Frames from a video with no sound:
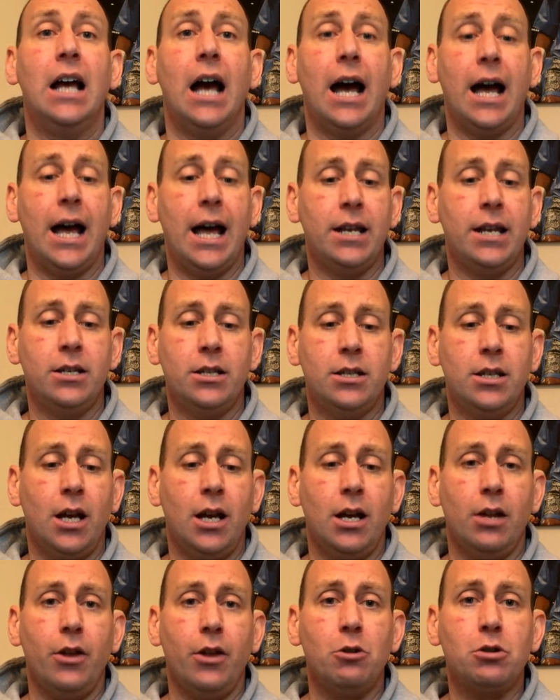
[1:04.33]
and
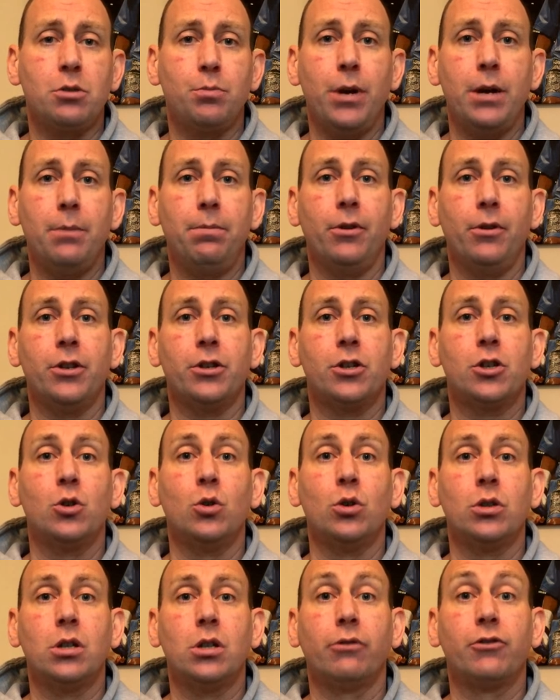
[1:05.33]
uh, those people that
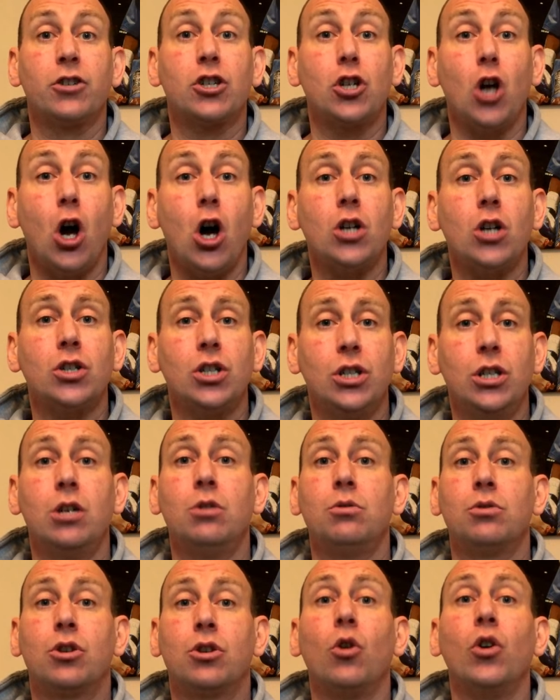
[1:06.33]
sort of start to
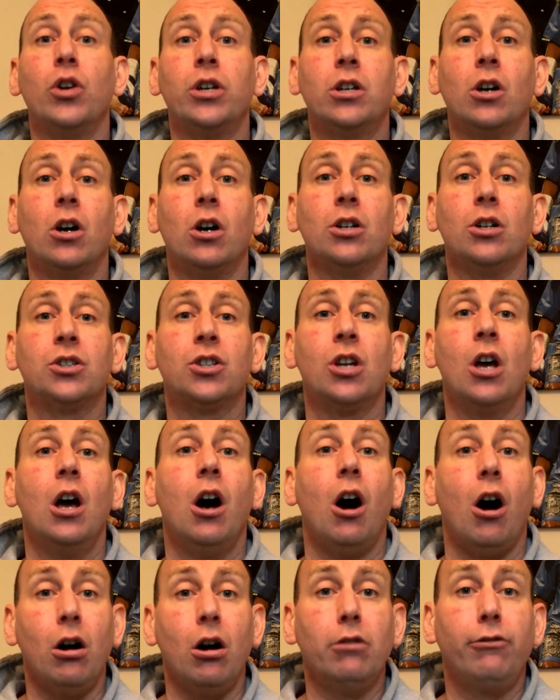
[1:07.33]
use groin guards,
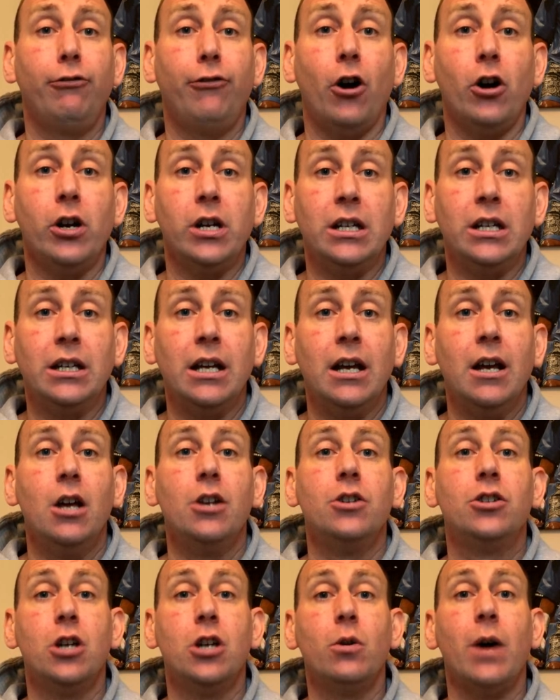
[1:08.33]
I find,
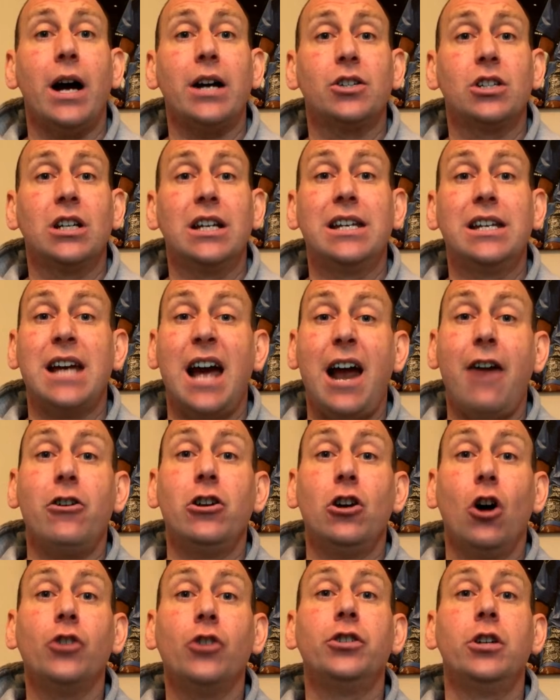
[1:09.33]
do actually carry
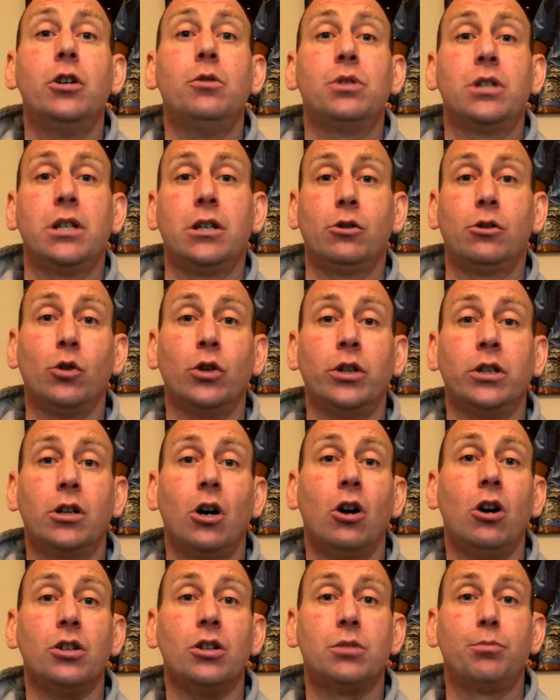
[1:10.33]
on using groin
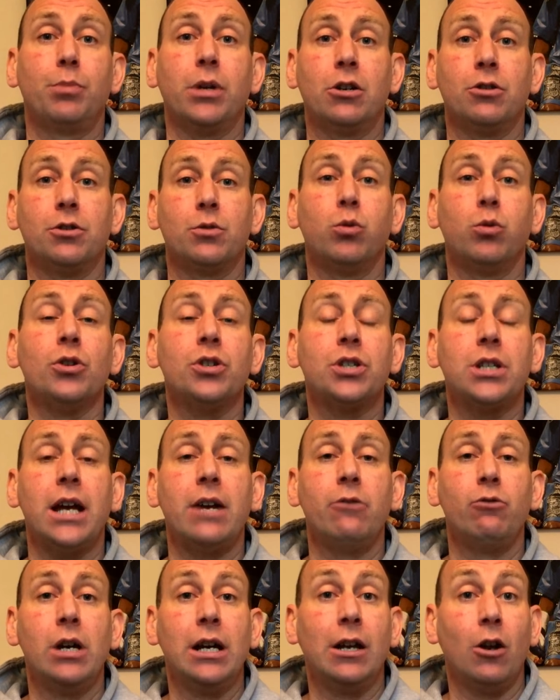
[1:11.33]
guards, because once they
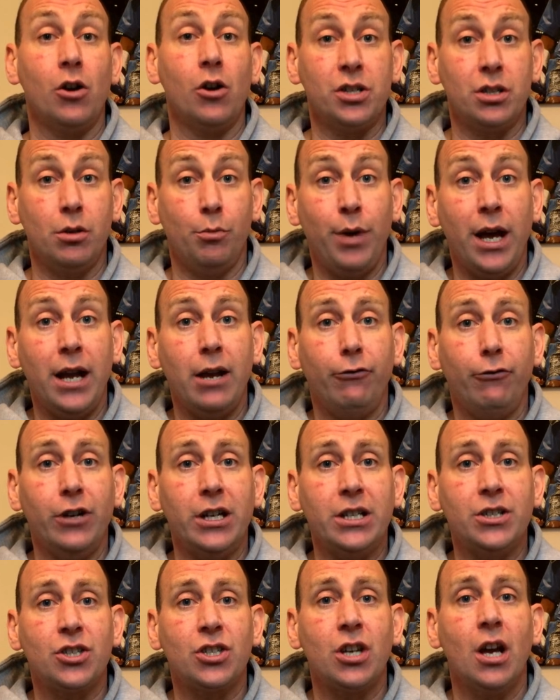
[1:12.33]
realise the
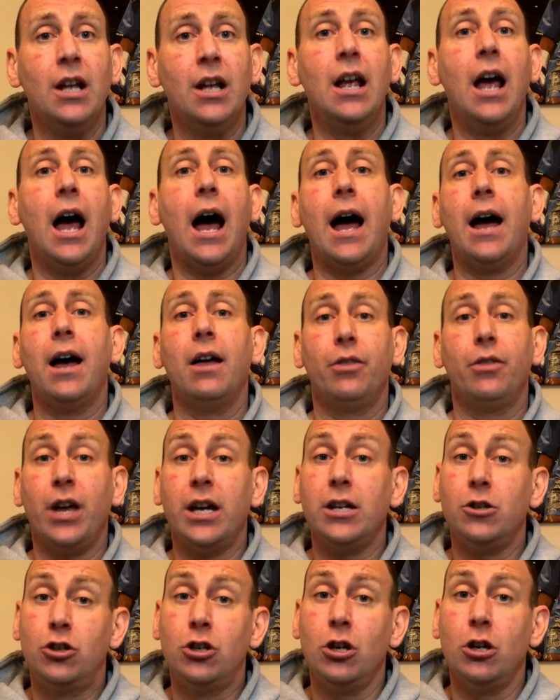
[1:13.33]
benefits, uh, they
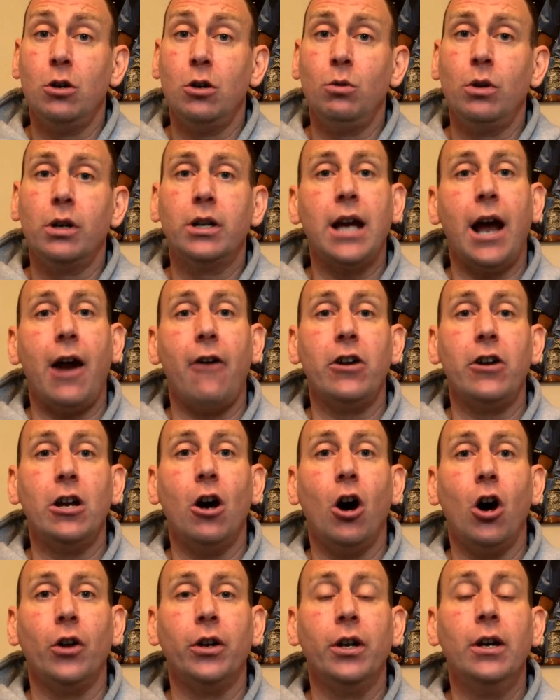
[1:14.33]
do carry
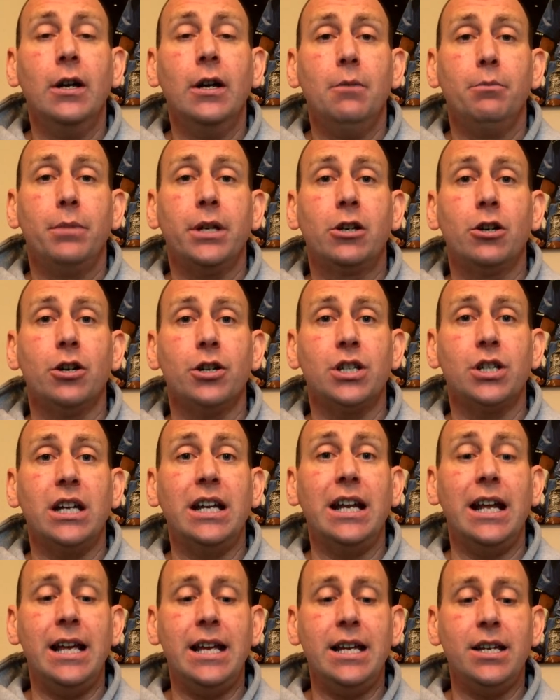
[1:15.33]
on, because
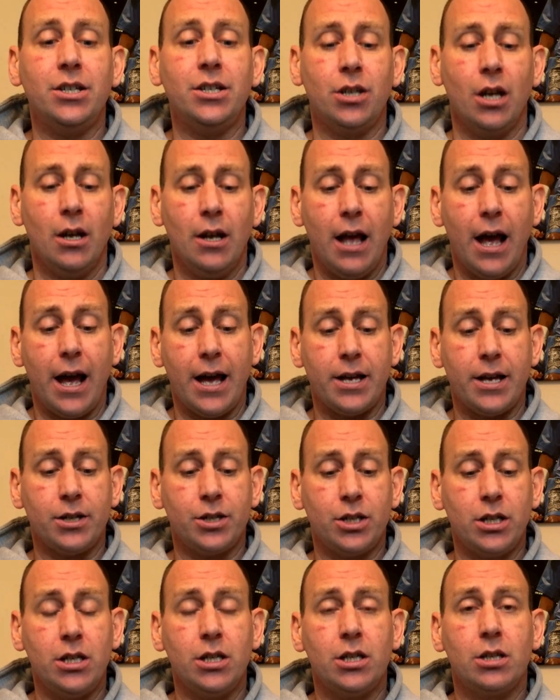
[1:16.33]
it is,
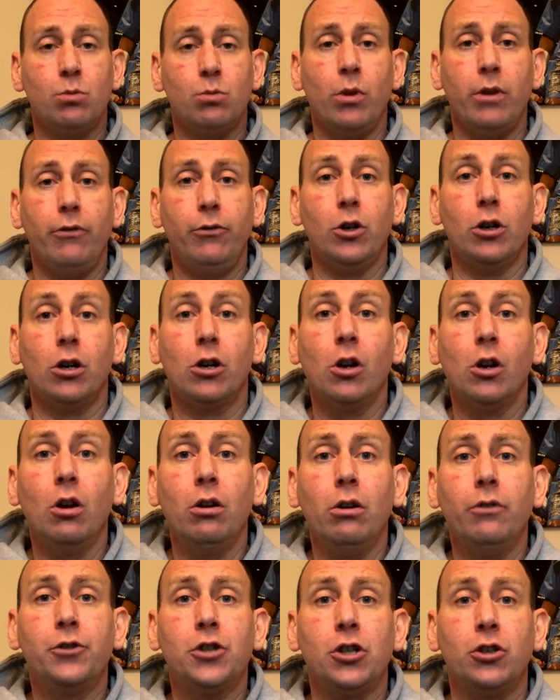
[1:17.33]
as is with your
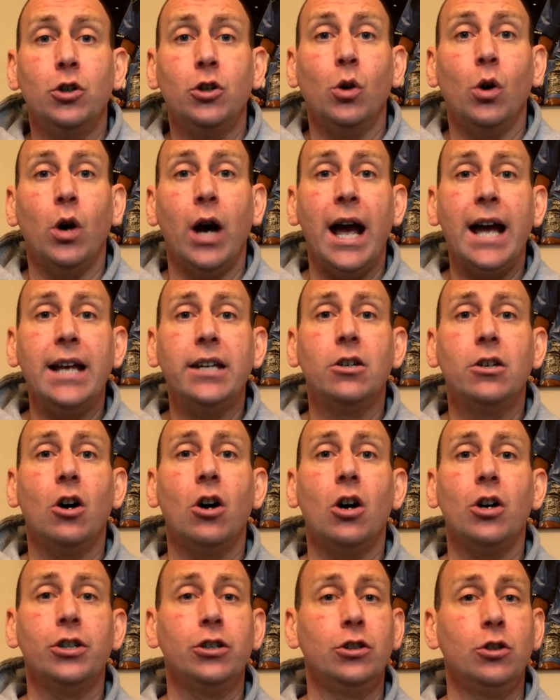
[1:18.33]
gloves and your head
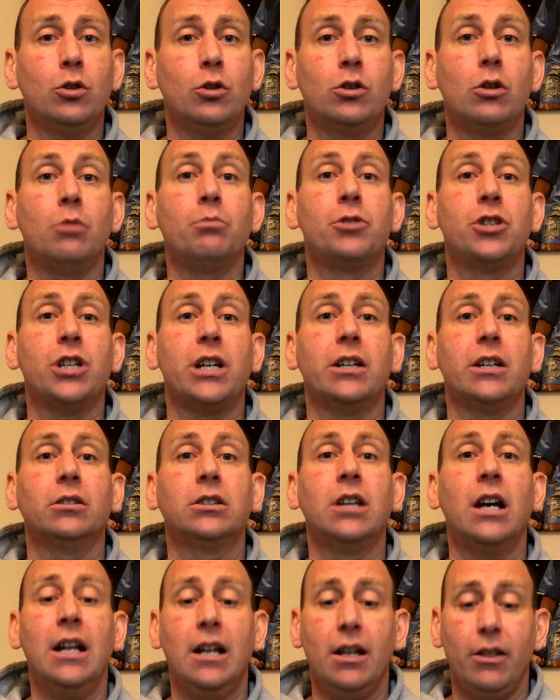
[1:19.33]
guard and your gum shield,
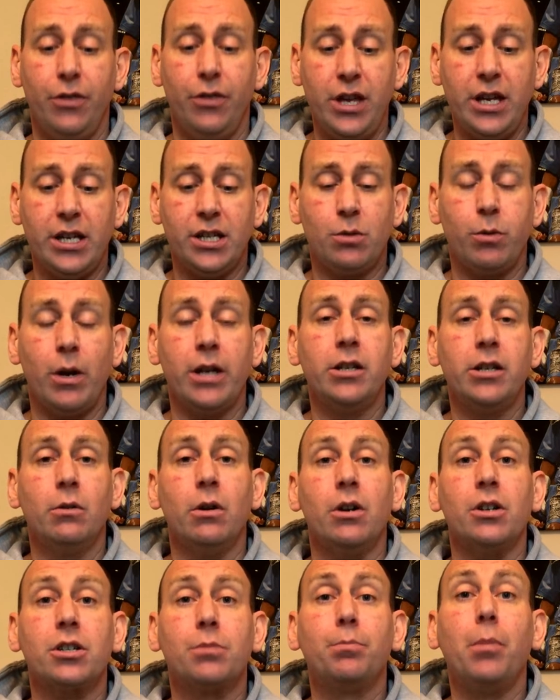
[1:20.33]
this, when you
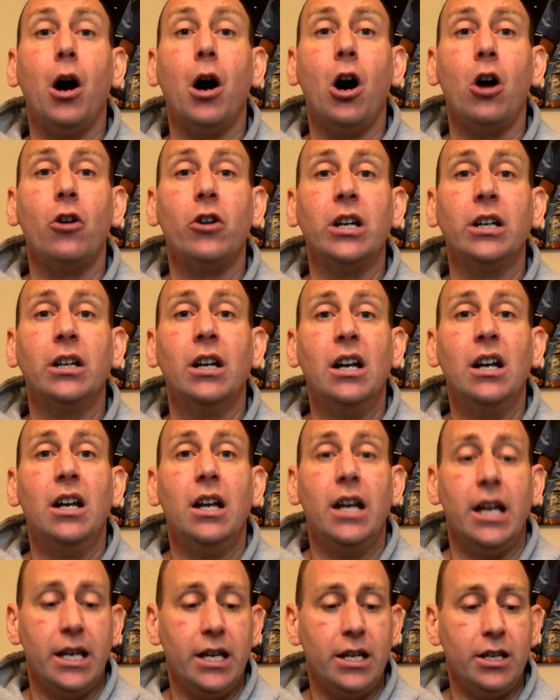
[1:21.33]
are sparring,
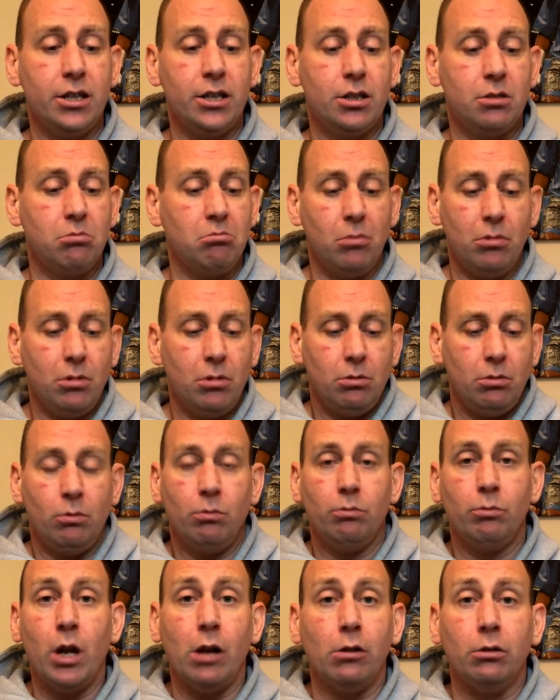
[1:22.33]
is,
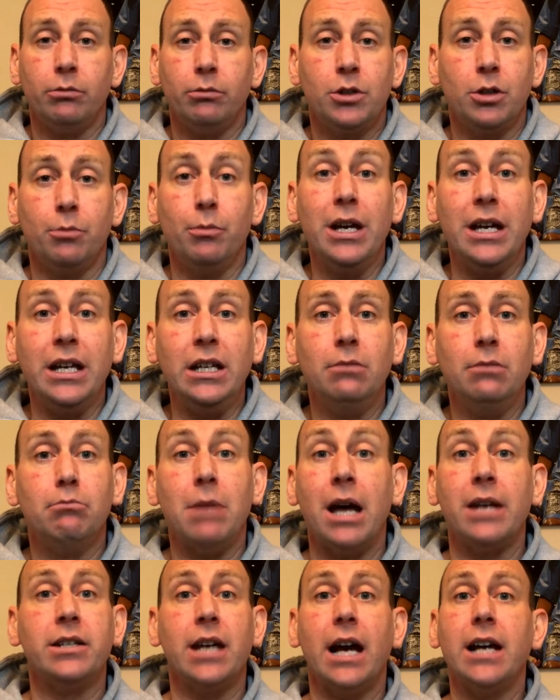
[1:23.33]
well, to me,
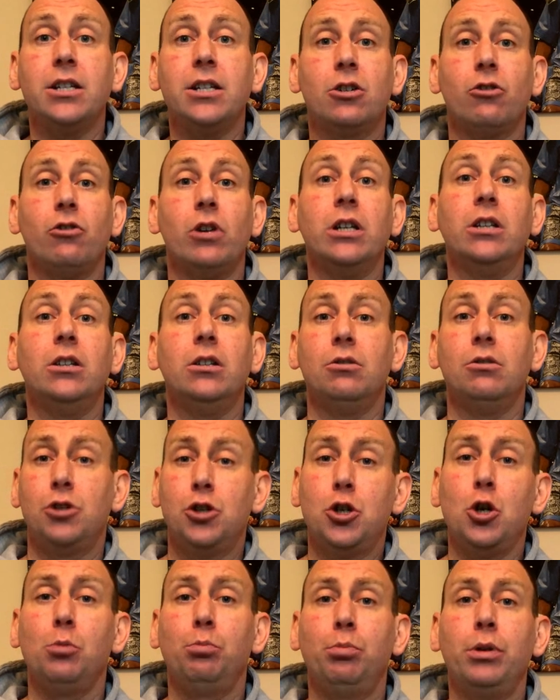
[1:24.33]
mandatory. You
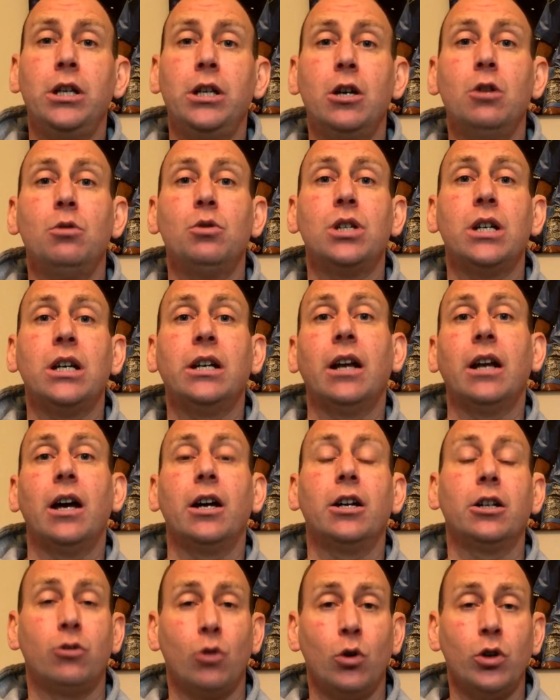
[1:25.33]
should be using a
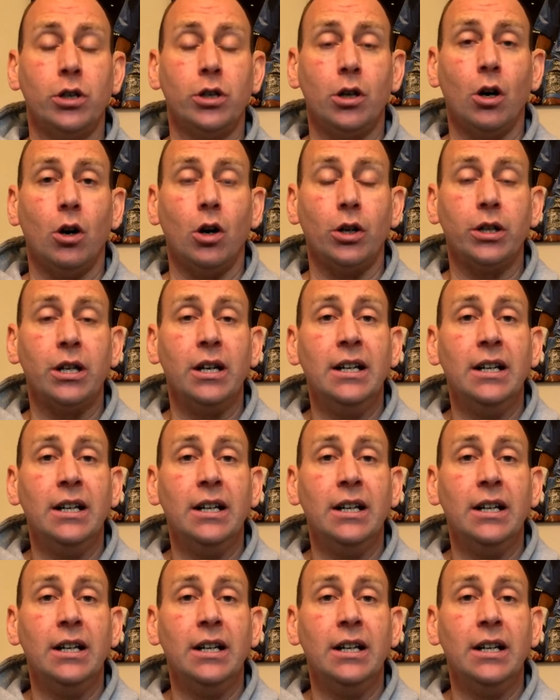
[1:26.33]
groin guard.